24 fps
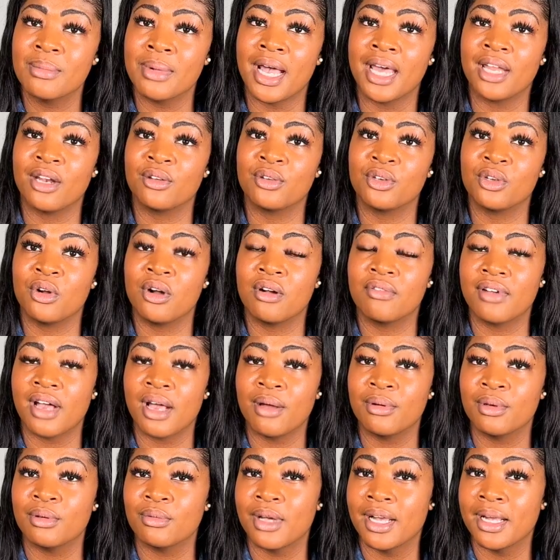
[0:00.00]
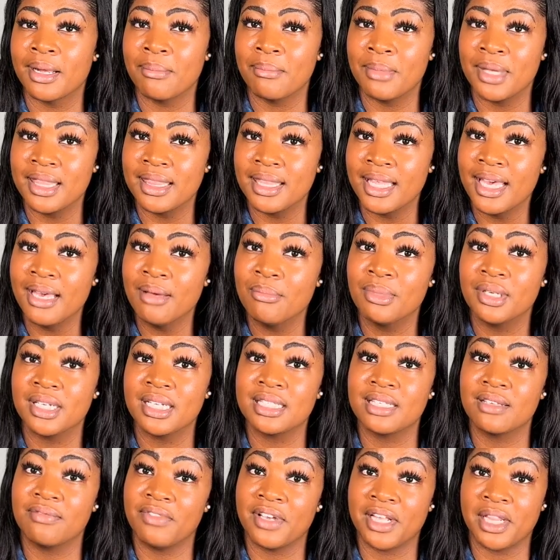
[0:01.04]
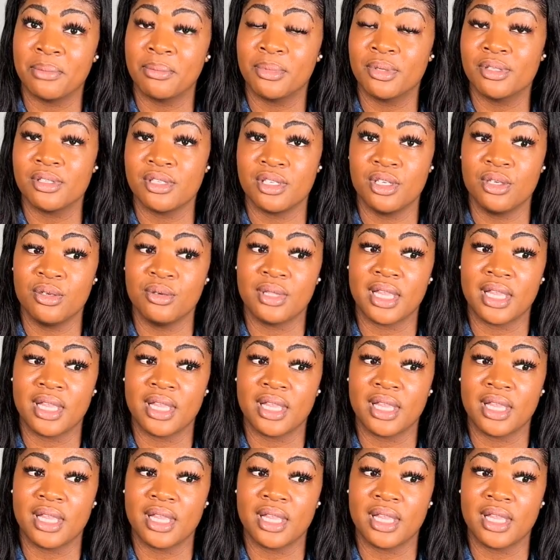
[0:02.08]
I don't know if I would recommend that, but it's available to you.